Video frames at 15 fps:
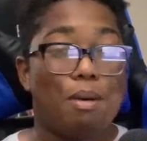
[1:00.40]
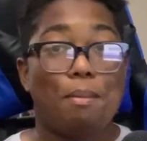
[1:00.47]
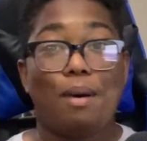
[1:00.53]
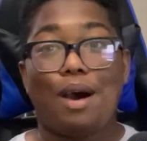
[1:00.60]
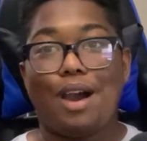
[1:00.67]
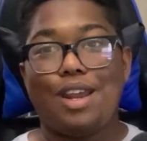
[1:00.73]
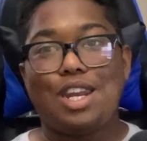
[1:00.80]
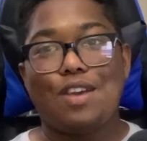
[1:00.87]
But
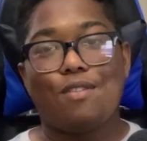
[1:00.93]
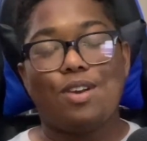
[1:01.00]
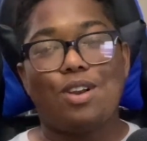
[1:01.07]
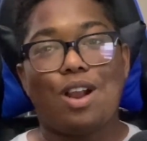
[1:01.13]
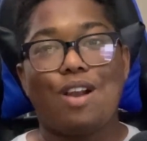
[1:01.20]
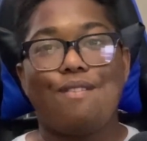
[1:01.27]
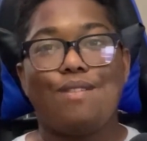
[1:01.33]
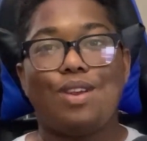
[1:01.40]
behind every
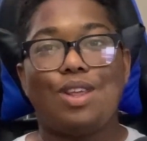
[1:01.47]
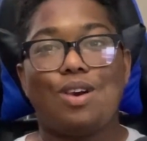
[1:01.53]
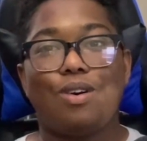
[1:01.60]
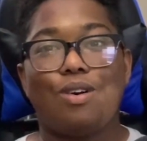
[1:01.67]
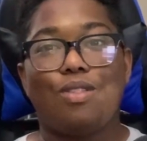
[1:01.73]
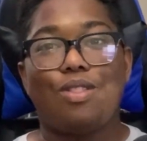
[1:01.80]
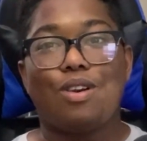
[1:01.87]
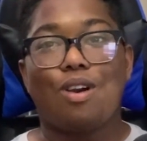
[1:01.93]
great
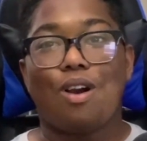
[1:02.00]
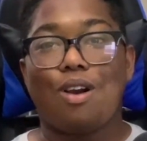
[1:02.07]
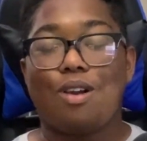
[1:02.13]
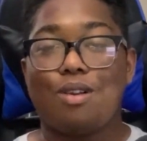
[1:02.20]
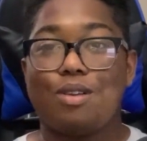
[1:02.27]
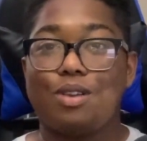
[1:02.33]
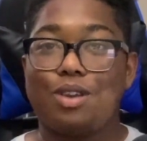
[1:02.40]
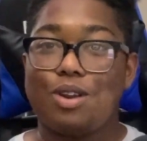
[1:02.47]
video, there
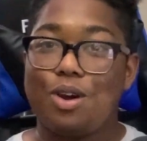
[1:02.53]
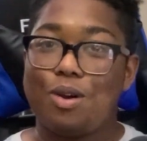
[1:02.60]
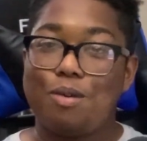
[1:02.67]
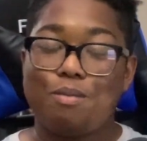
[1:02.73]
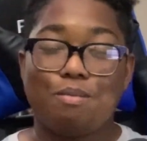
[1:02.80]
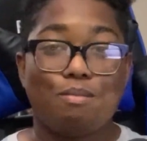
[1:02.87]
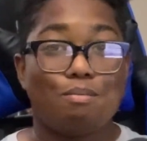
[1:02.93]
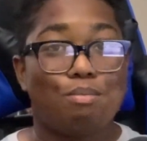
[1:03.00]
are, you know,
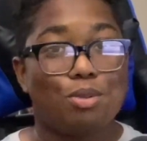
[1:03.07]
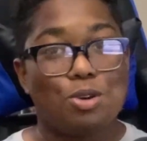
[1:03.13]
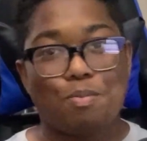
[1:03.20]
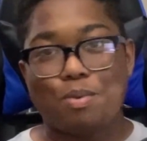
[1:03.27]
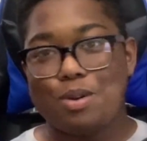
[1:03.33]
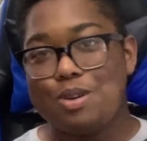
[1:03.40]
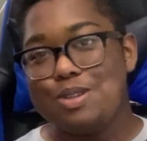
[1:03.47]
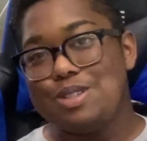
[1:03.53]

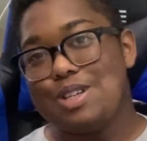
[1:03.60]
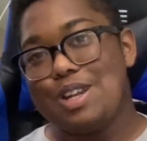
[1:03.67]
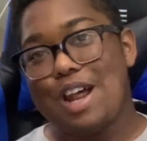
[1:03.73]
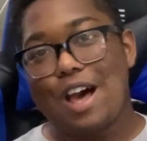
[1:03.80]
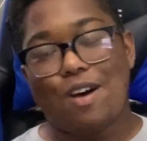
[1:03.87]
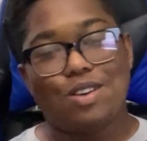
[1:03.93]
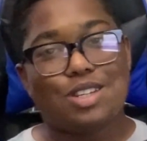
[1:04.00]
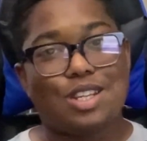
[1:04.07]
bloopers and
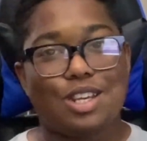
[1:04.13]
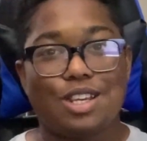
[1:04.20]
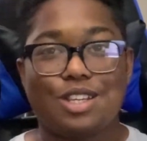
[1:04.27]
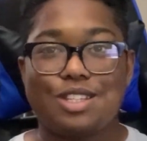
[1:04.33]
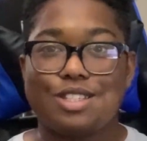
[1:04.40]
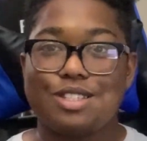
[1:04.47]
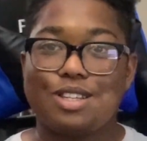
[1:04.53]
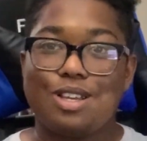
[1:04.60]

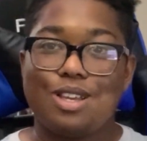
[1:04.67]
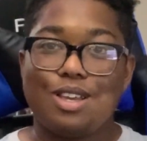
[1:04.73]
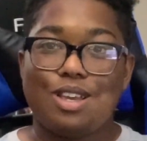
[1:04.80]
outtakes.